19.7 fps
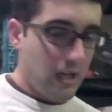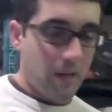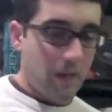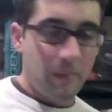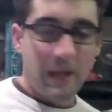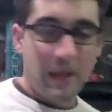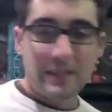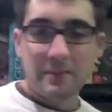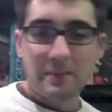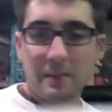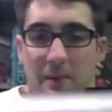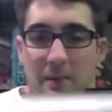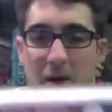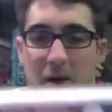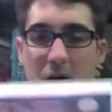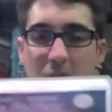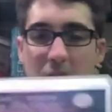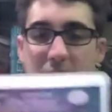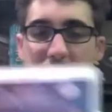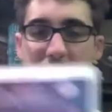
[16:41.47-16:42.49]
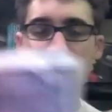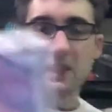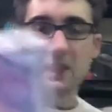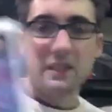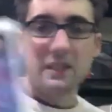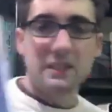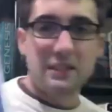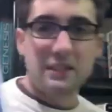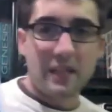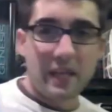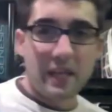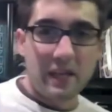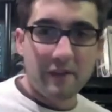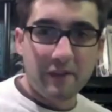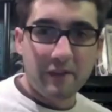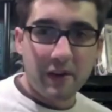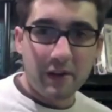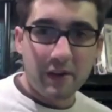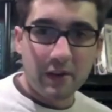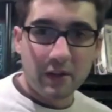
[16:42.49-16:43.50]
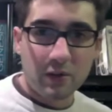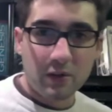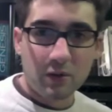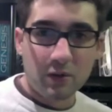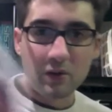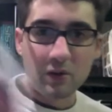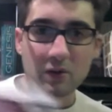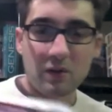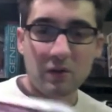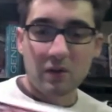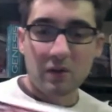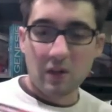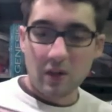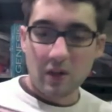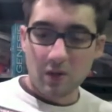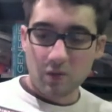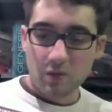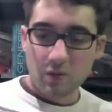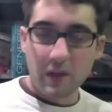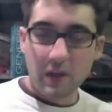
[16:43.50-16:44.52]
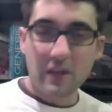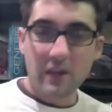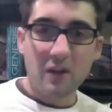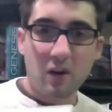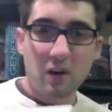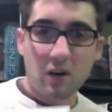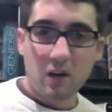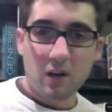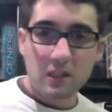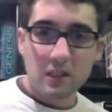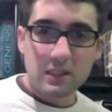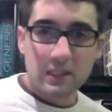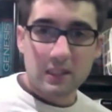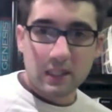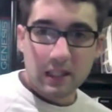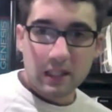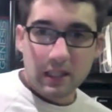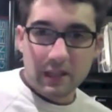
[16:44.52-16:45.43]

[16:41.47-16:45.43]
Maximum Carnage is a very cool red cart,